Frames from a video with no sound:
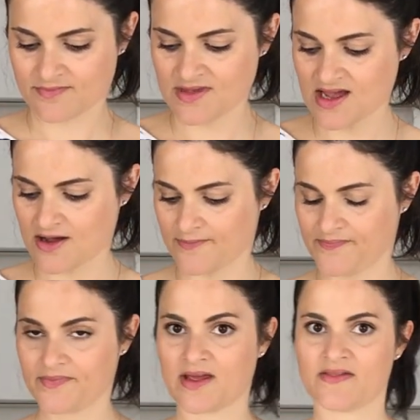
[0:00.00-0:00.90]
Now,
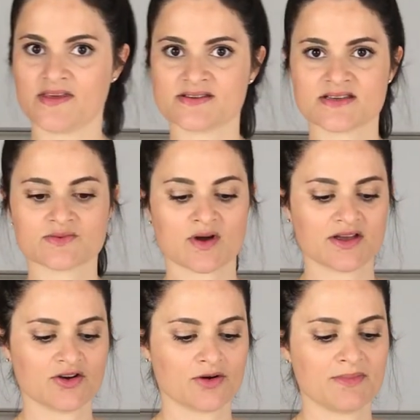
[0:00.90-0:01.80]
and this is what
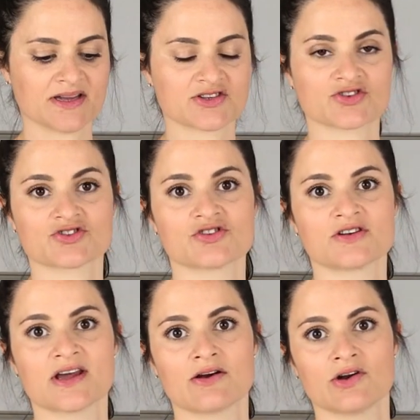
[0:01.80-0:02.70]
your mixture should
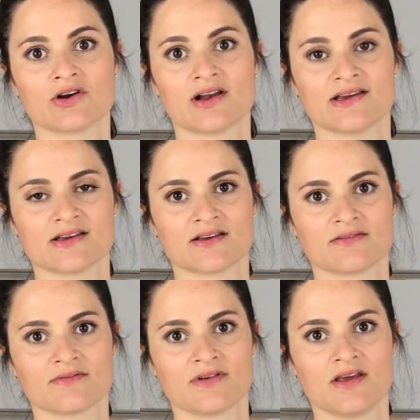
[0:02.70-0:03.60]
now look like,
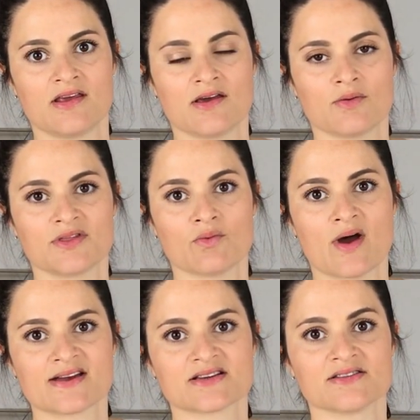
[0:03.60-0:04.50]
with the
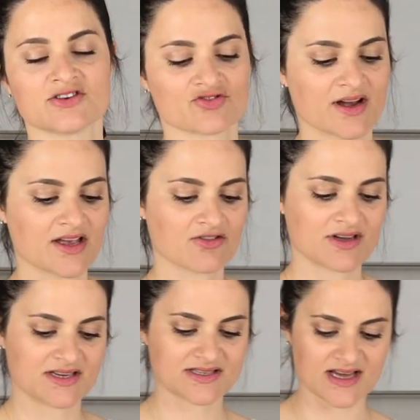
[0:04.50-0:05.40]
wet and the dry
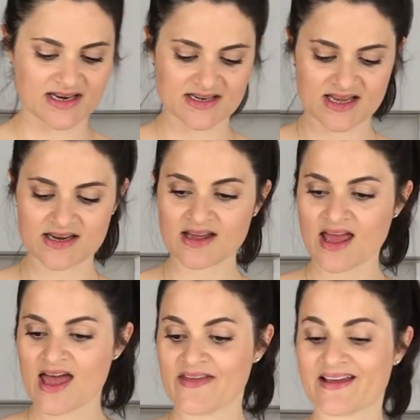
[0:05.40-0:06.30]
ingredients added in.
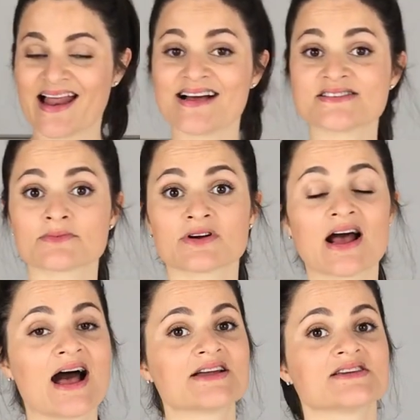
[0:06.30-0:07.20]
The last thing we're going
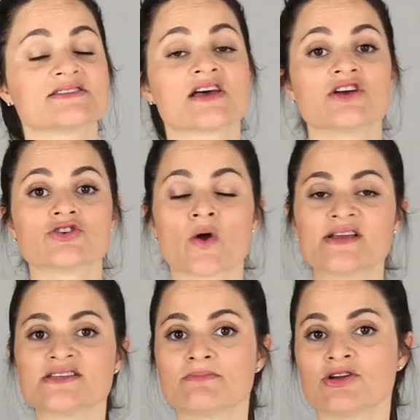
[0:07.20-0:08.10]
to add is
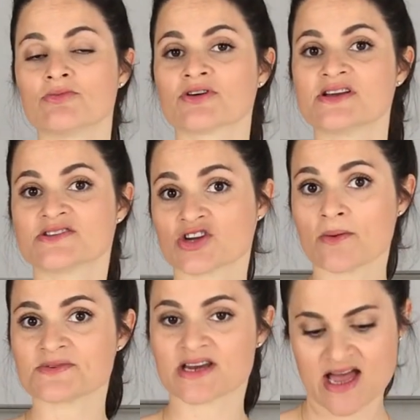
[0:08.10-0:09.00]
20 blueberries
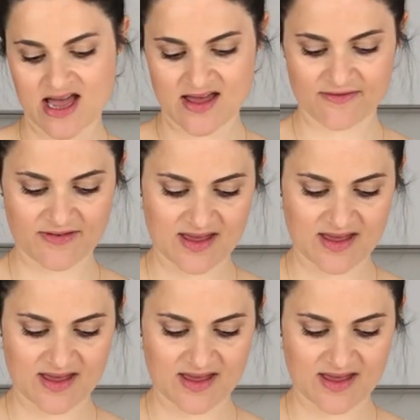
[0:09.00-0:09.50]
chopped in half.